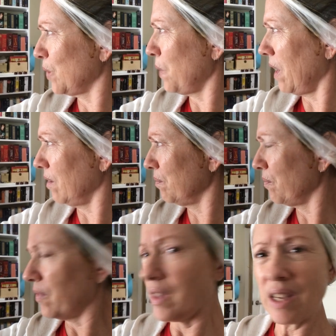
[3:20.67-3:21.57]
well,
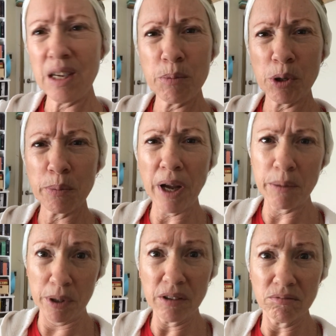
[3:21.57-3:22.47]
the Hebrew
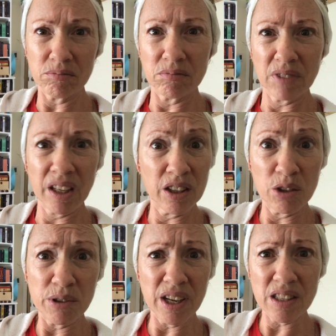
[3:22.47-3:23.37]
Bible, and the
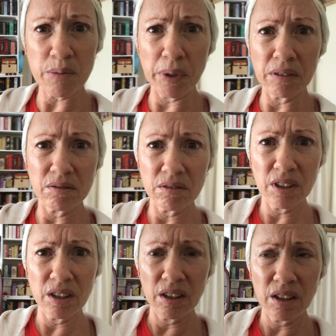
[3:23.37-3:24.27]
New Testament
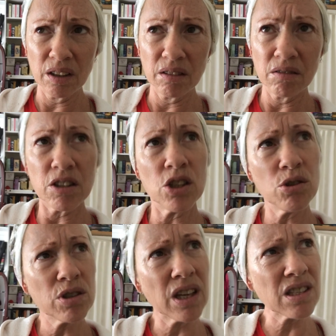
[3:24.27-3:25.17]
the
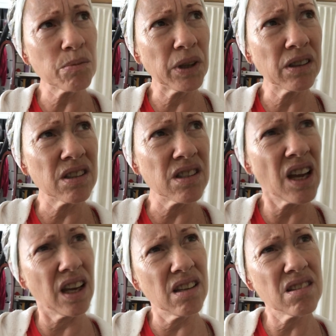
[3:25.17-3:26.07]
New Testament
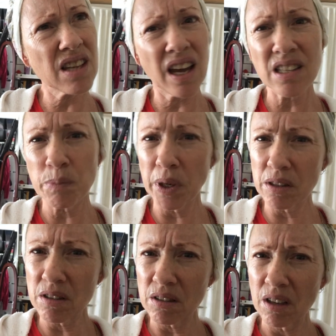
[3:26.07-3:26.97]
contains
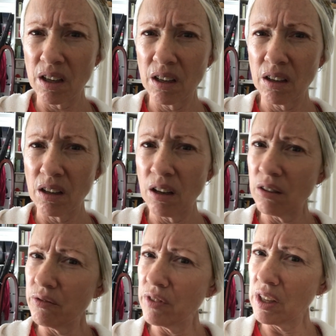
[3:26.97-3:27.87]
aspects
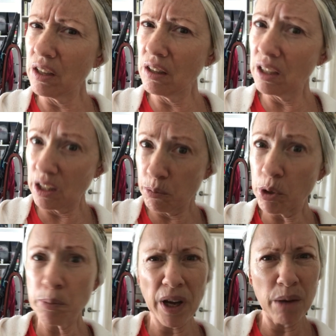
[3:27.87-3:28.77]
of the
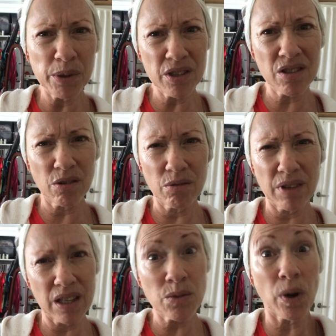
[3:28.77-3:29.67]
Hebrew Bible, so
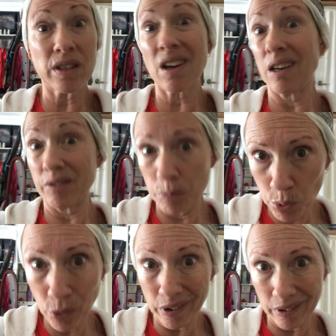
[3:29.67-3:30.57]
that's why it's kind of
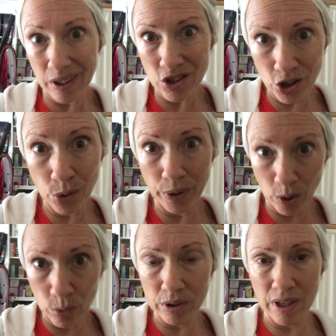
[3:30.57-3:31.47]
important that you know the
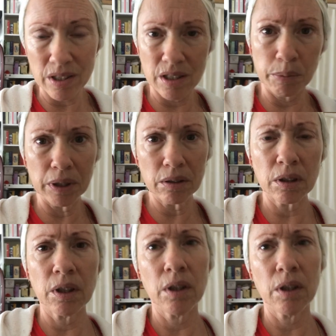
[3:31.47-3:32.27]
Old Testament.